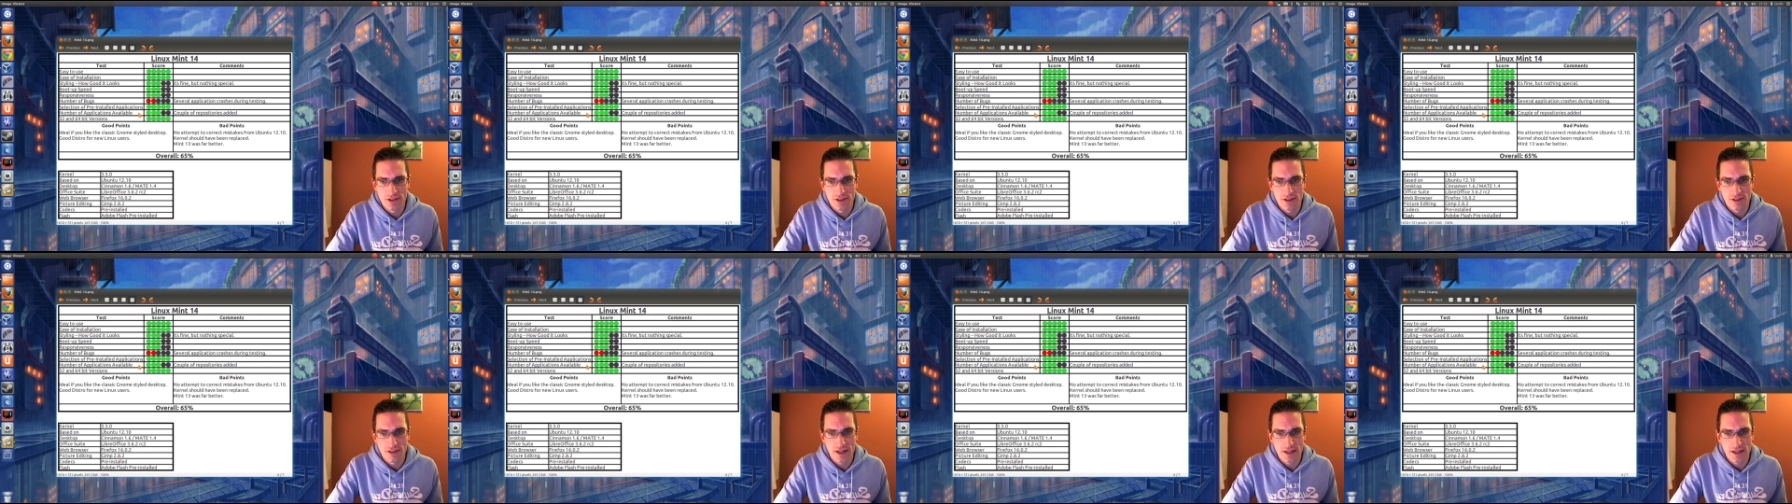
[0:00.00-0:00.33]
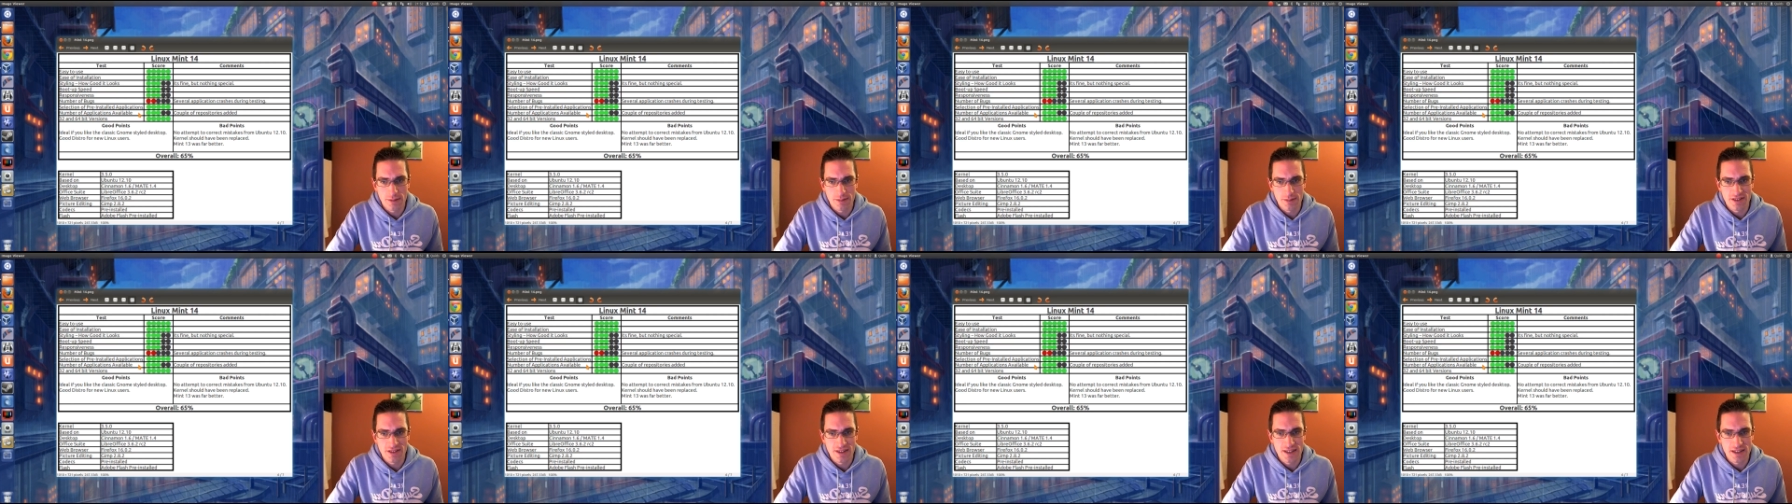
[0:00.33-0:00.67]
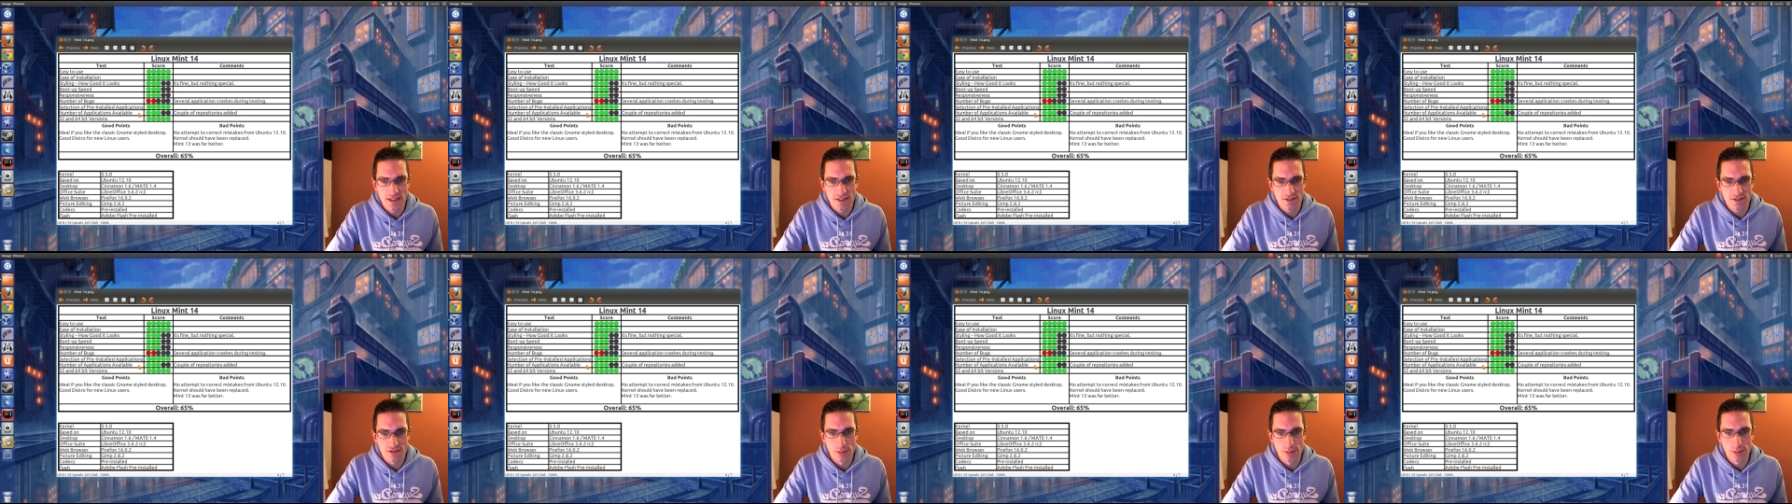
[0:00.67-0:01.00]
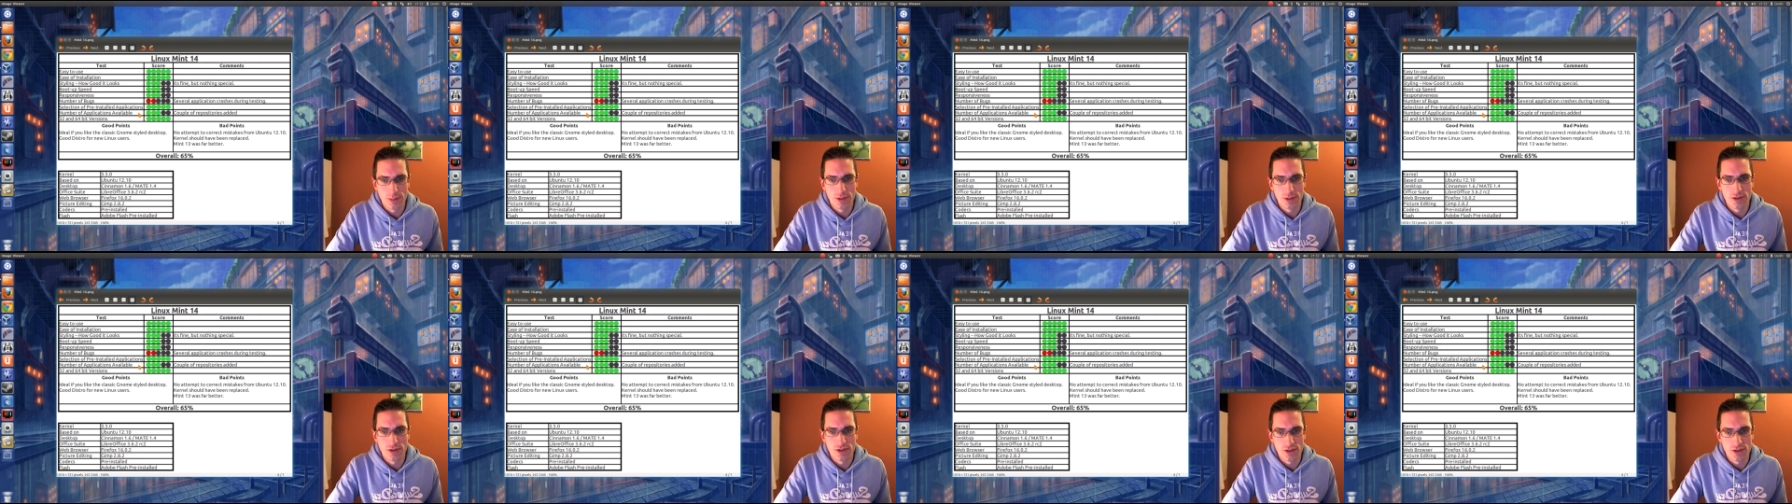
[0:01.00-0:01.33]
to correct mistakes from
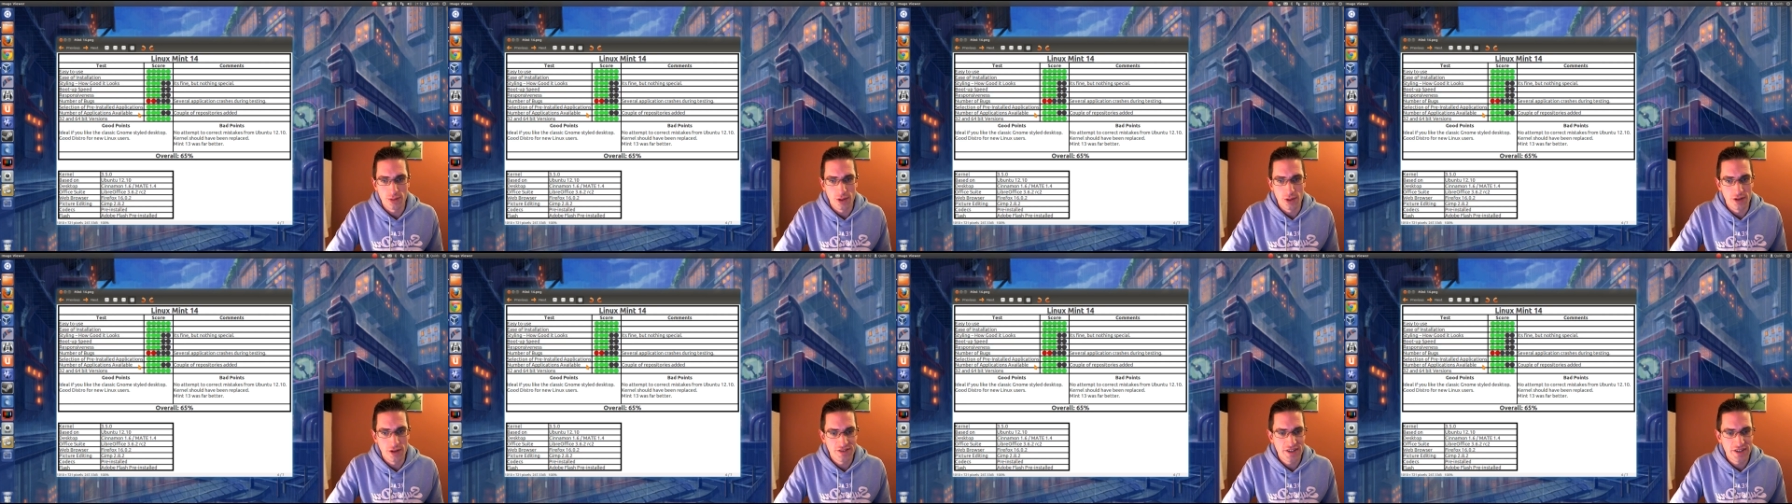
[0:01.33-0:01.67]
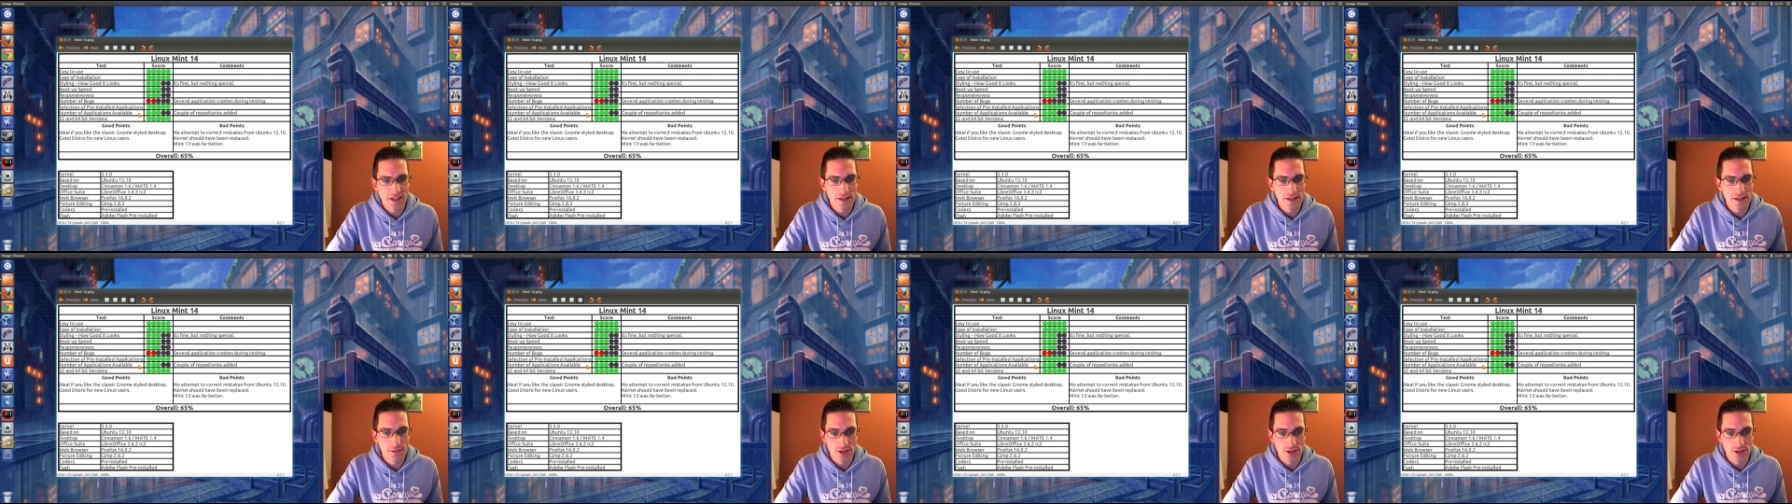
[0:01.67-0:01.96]
Ubuntu twelve ten,